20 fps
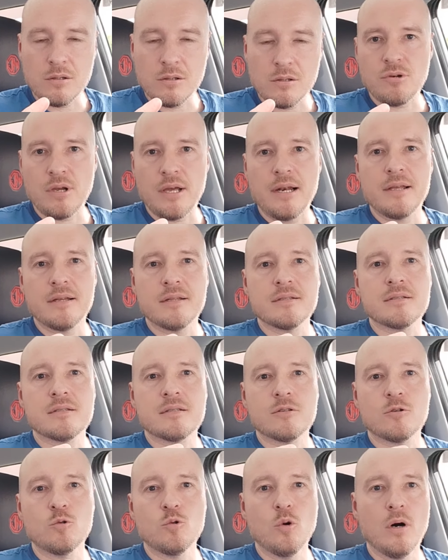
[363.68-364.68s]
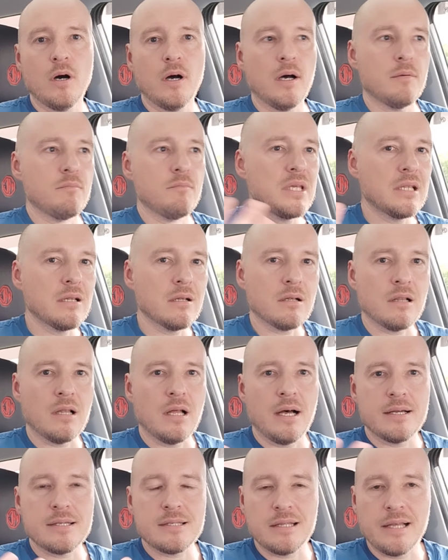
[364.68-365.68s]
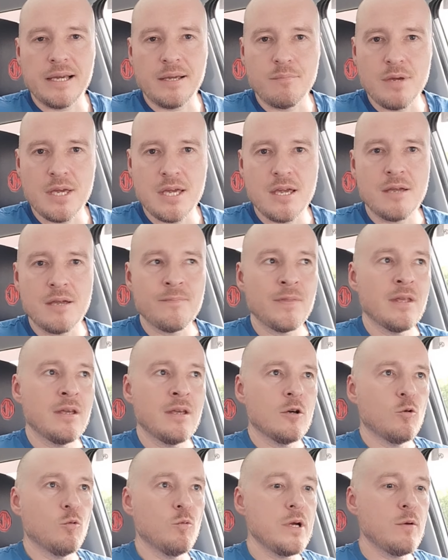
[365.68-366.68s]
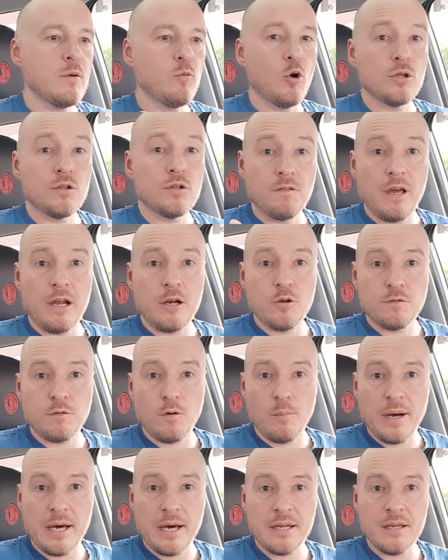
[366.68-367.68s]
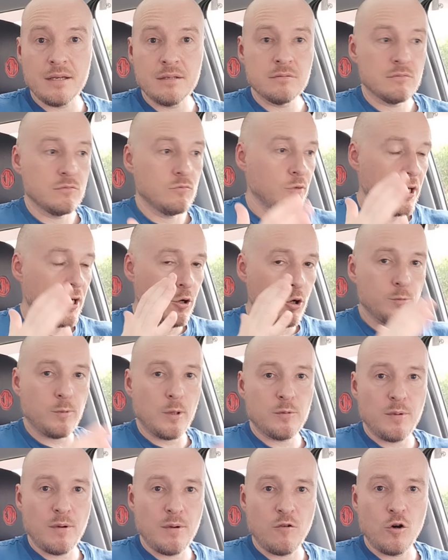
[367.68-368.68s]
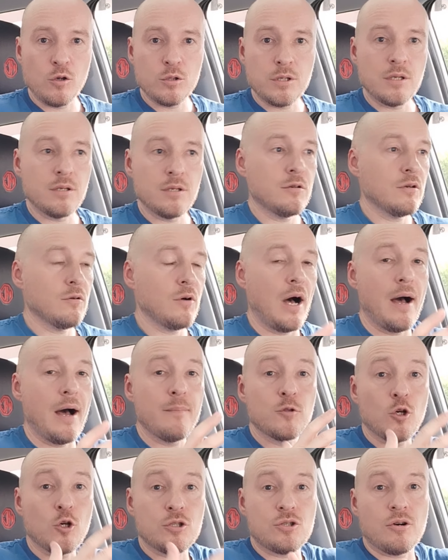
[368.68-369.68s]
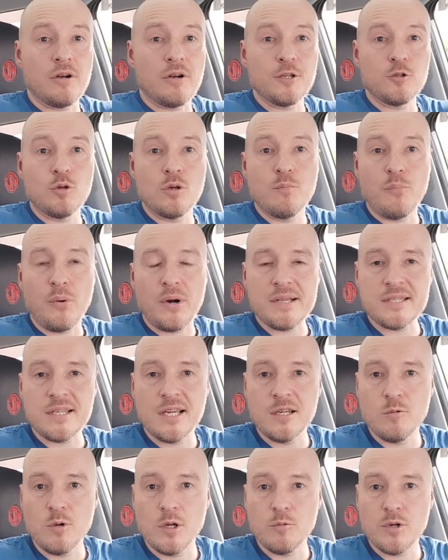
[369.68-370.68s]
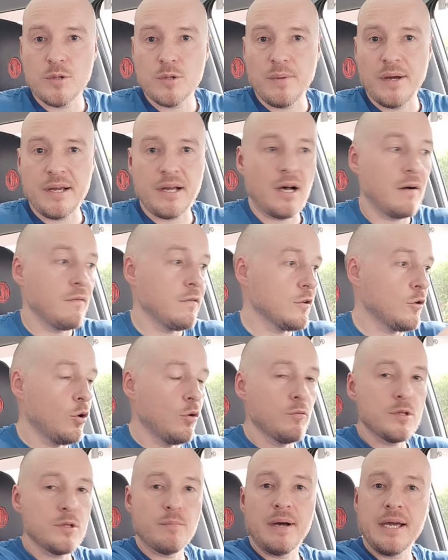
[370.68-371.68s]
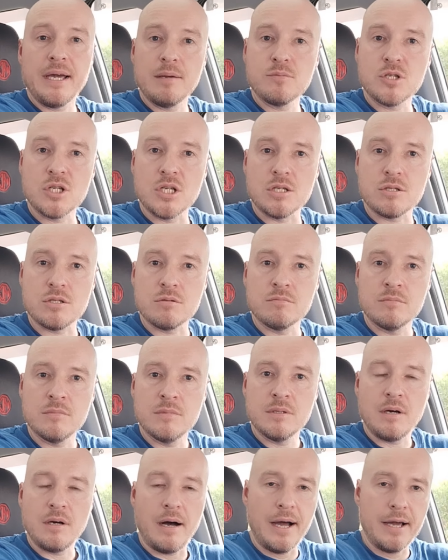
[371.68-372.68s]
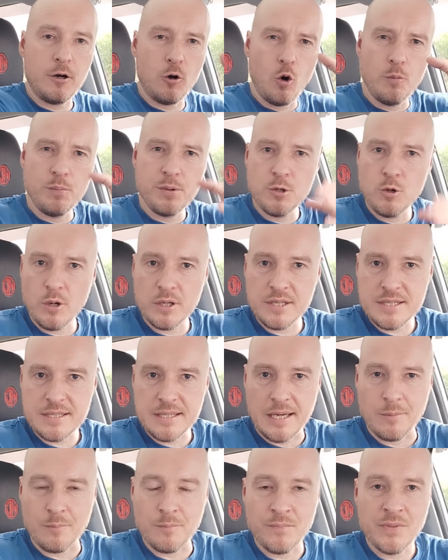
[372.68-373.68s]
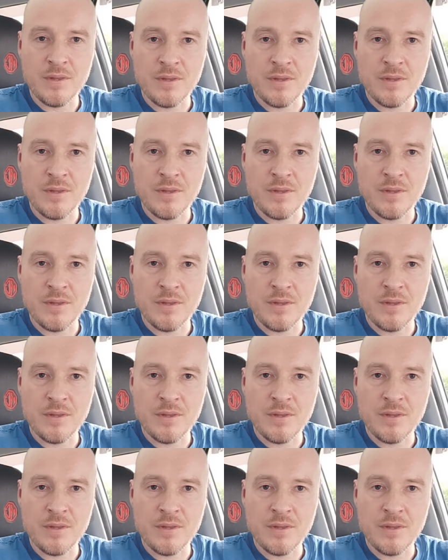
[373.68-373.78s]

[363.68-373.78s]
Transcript: Australians who are middle class like me, we want value for money. We got what we wanted. I'm not trying to impress anyone with my Haval or with my MGs. I hope you are the same.